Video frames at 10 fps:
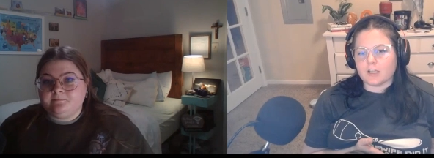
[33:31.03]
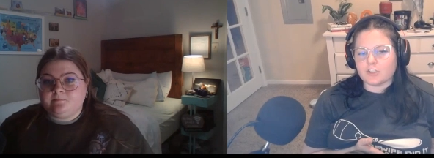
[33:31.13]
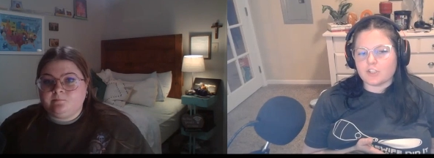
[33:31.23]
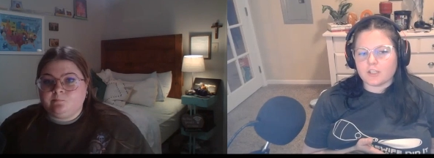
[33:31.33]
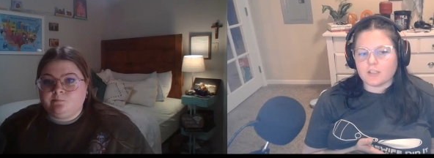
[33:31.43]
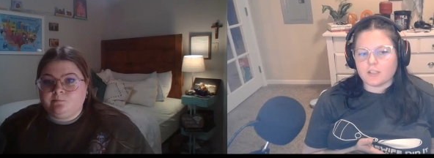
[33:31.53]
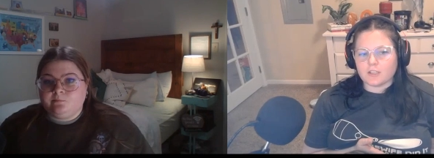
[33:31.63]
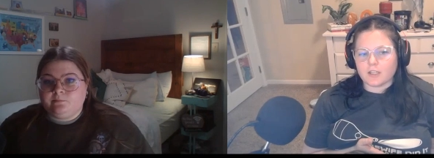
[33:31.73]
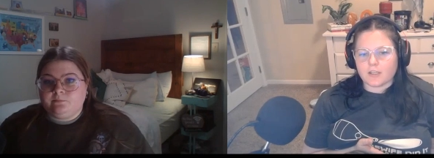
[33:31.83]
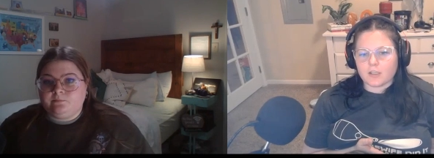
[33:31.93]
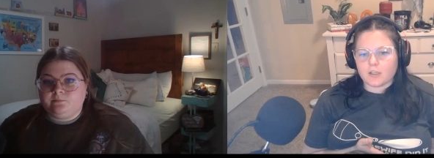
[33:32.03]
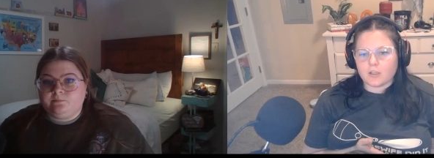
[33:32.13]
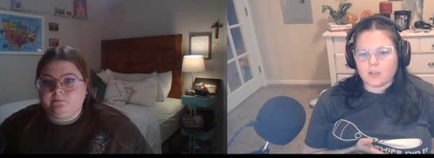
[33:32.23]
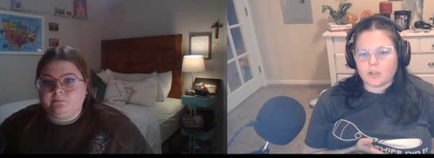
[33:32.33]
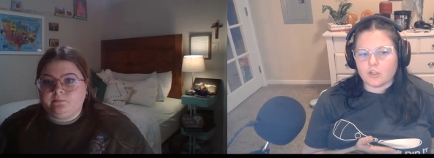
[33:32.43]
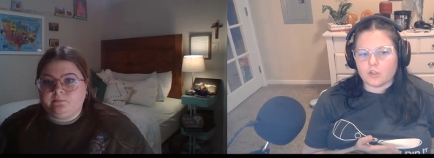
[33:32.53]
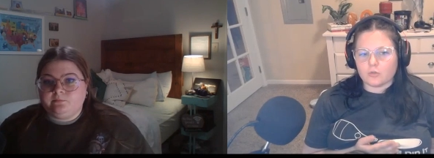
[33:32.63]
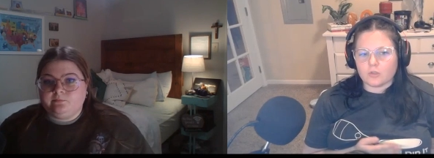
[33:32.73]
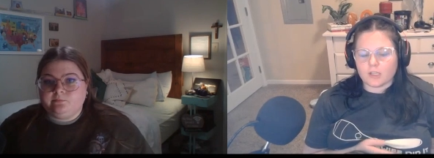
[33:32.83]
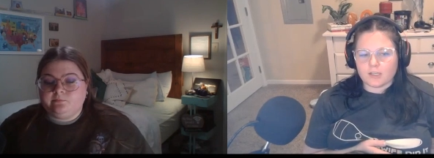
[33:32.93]
Speaker 1: the logic that like
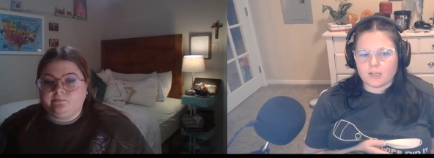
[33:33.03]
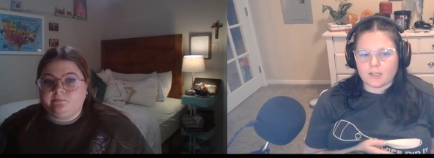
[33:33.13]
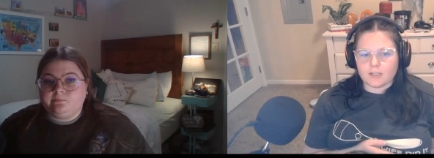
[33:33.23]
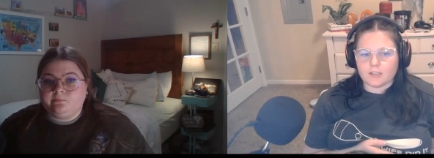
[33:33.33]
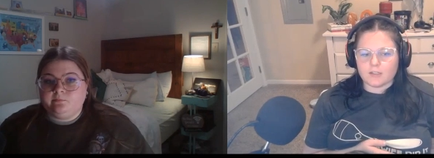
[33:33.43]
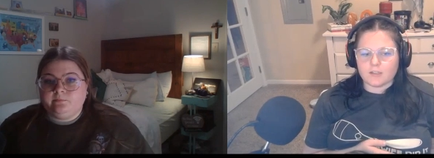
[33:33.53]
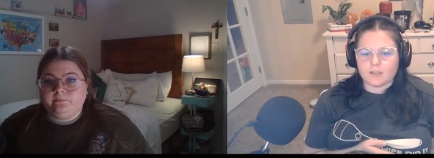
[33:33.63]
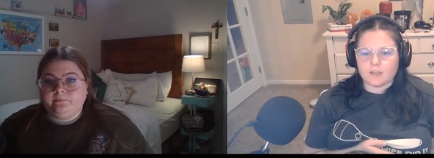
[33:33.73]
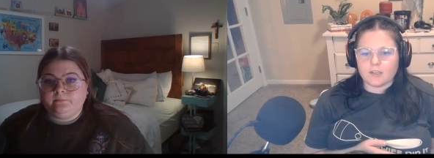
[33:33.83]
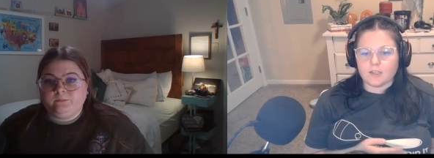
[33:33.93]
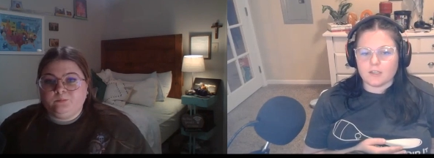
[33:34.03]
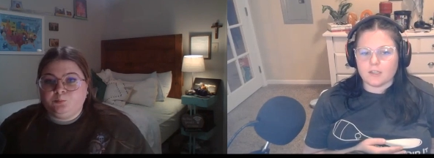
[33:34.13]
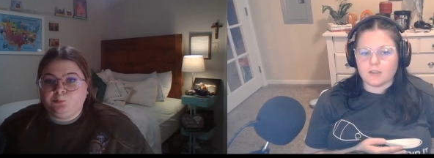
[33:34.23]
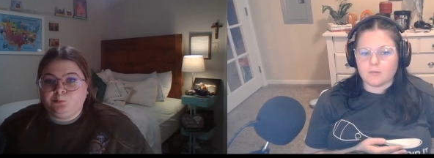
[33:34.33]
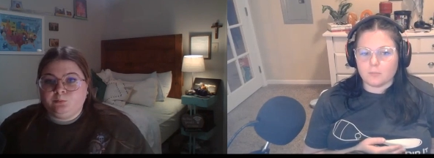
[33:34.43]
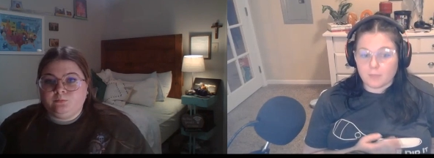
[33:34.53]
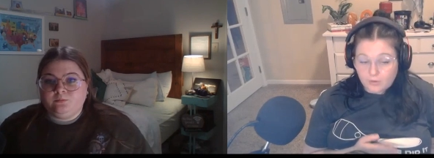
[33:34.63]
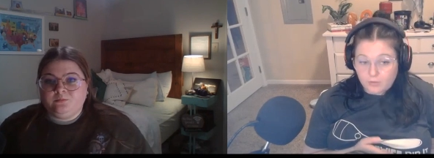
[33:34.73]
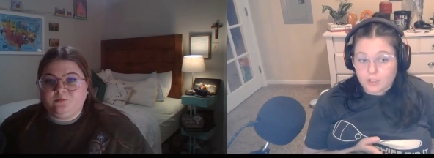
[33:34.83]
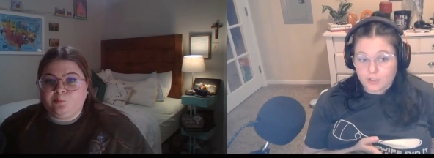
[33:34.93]
you get in in
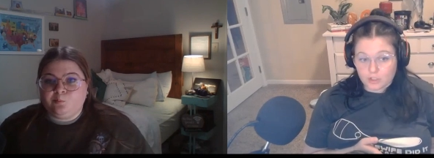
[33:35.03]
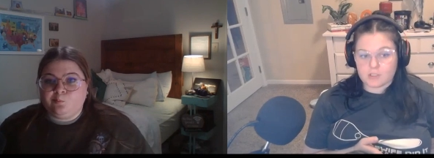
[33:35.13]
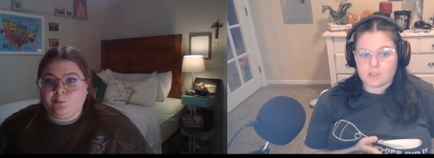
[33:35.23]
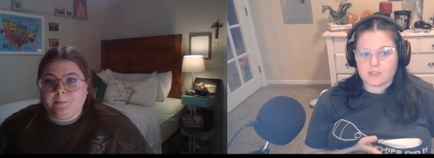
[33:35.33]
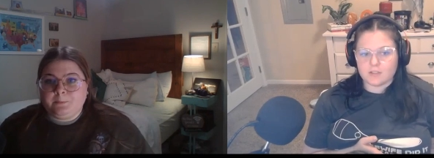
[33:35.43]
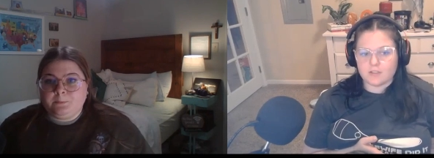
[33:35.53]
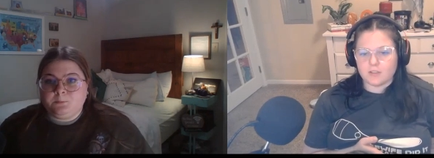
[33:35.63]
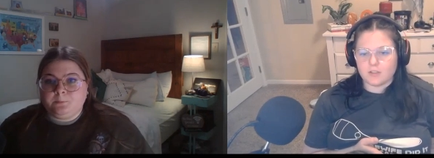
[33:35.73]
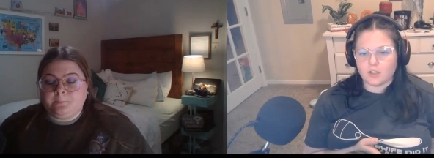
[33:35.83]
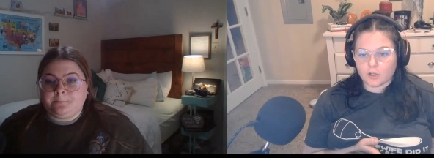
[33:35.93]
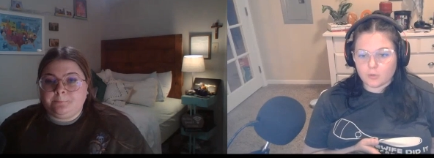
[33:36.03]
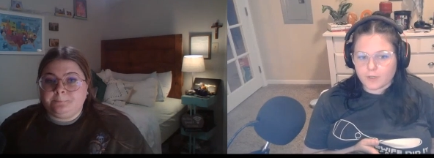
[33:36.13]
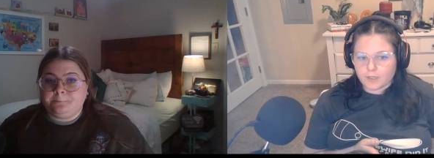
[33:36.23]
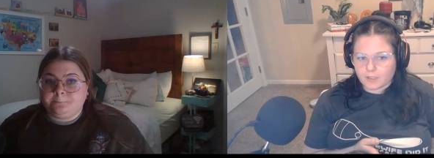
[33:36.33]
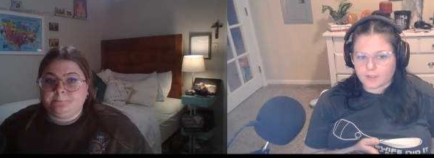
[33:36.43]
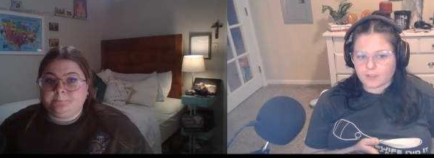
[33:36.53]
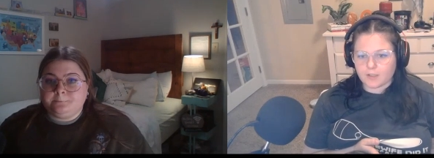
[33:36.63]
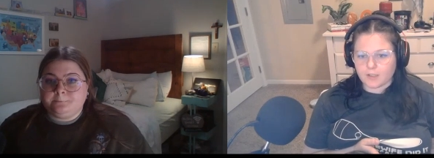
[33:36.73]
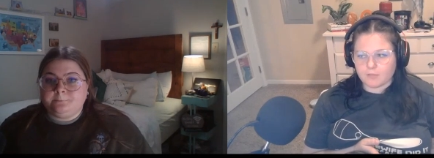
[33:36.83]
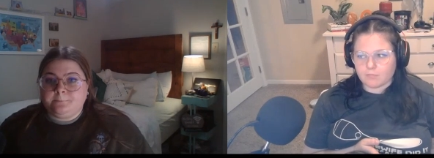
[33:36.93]
marriages knowing
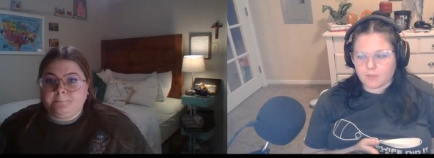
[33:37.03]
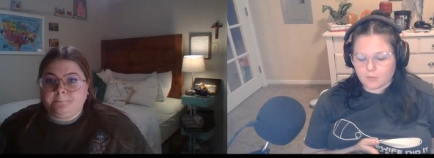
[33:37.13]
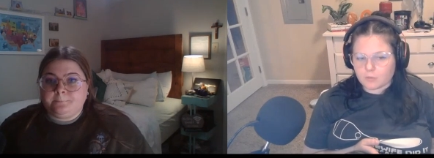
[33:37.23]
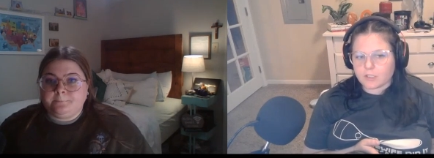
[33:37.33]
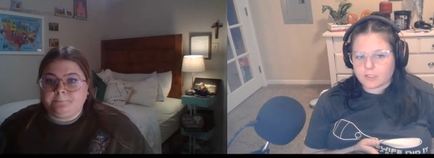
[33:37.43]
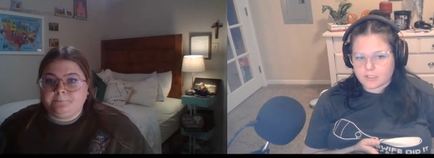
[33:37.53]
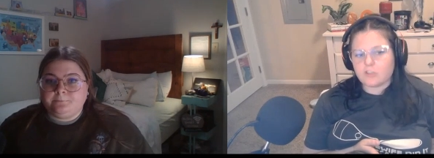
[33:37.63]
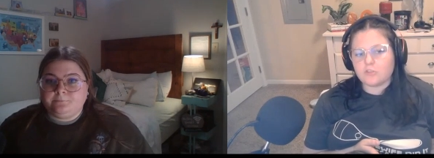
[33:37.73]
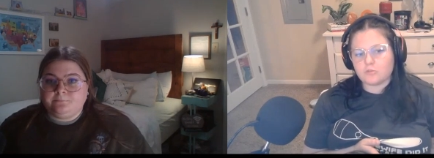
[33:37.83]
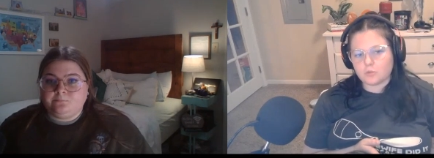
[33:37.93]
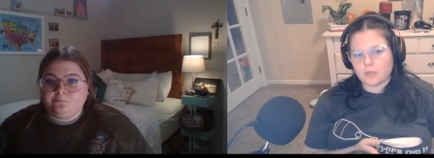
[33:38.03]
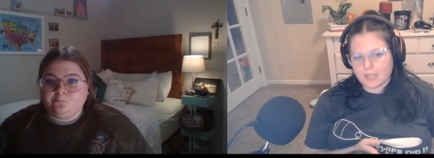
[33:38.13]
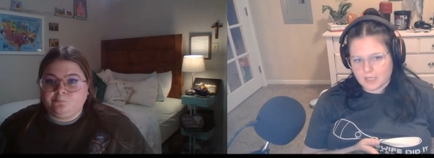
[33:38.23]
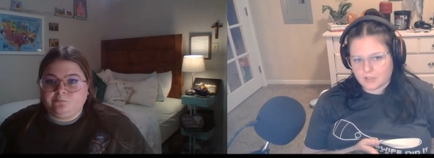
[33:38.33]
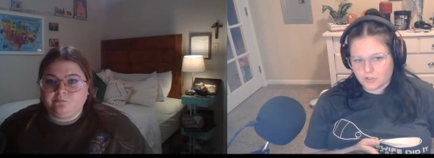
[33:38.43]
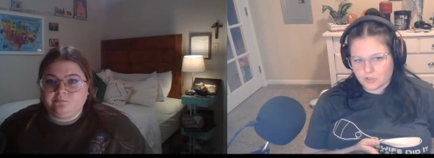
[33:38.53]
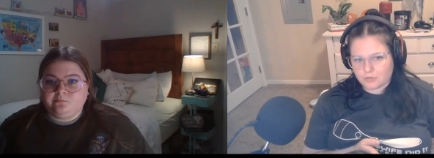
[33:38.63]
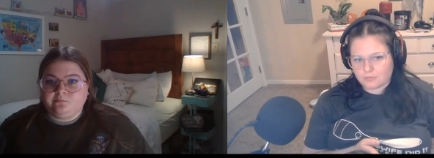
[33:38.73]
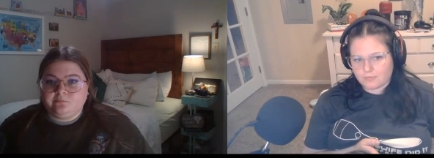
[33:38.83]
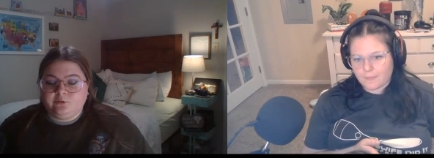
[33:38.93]
that like they will continue to
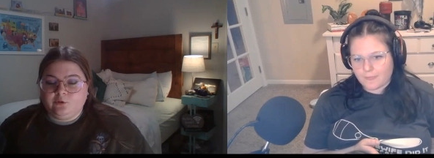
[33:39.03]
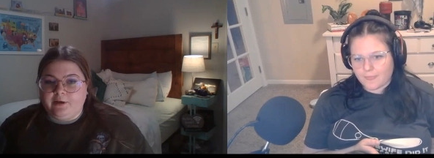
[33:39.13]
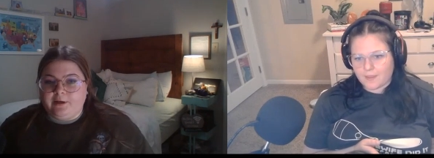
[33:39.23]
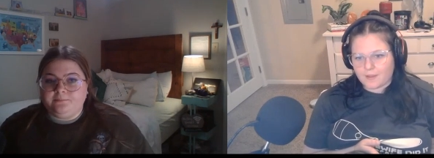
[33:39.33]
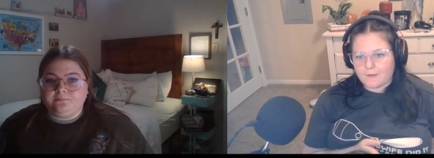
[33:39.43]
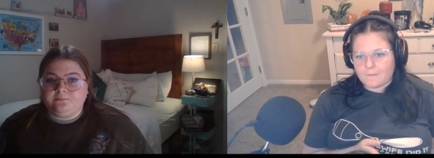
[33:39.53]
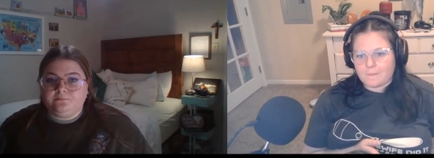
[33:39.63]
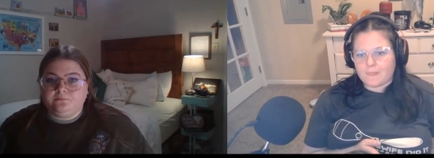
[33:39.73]
age. Right.